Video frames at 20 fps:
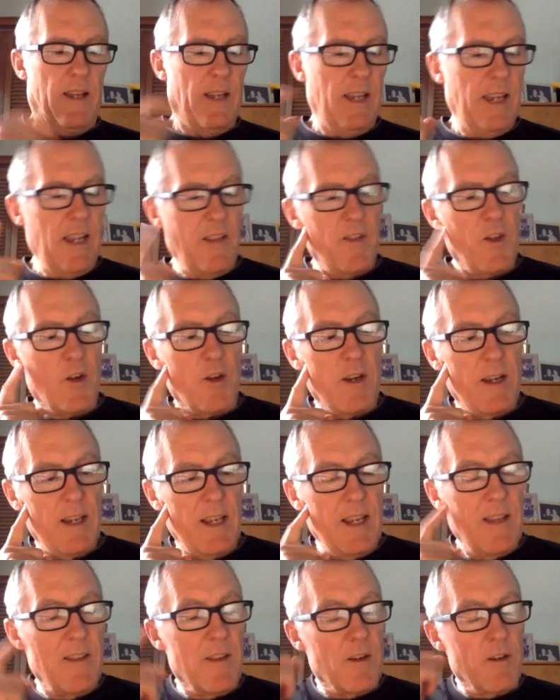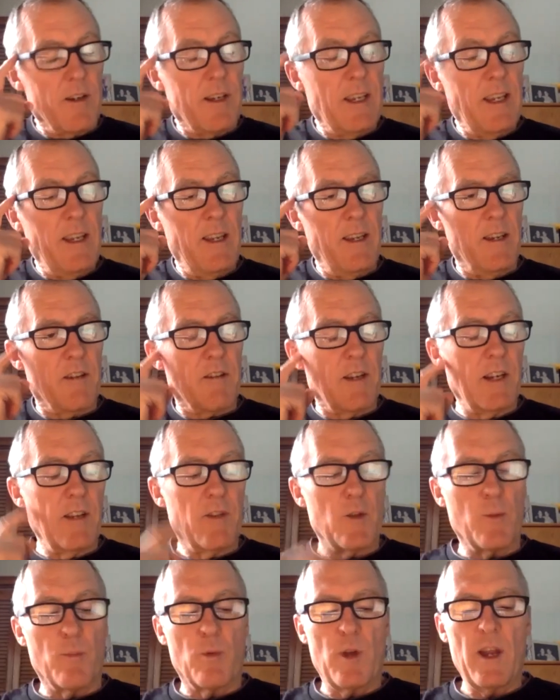in their ear and in
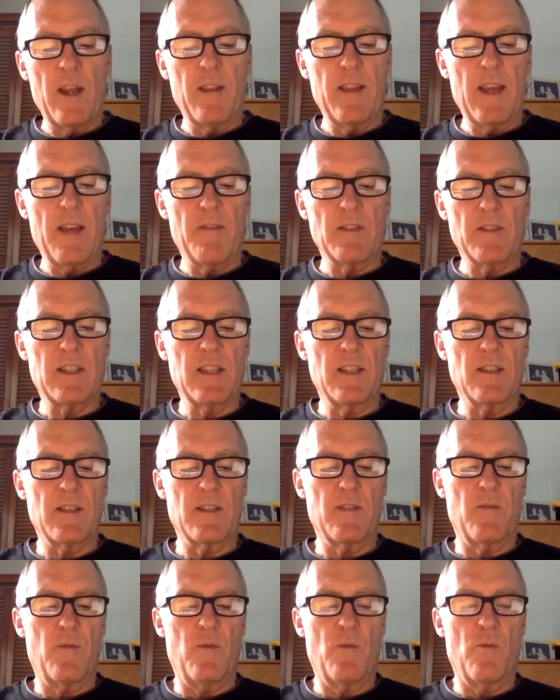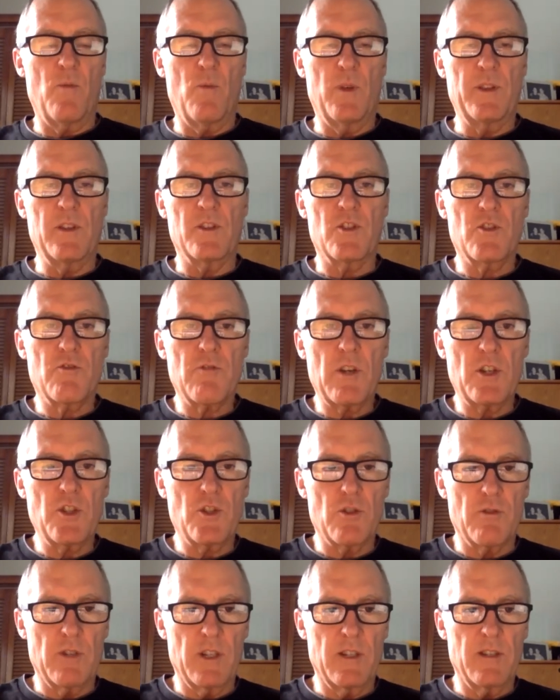their brain, they have a sense of what the
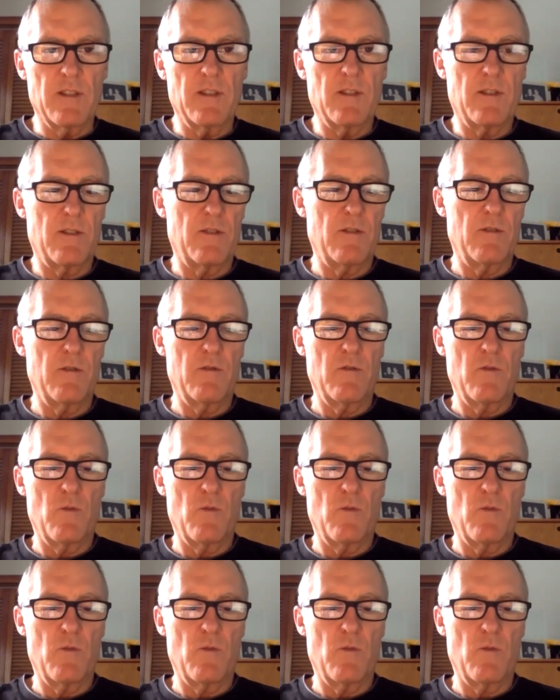structure is,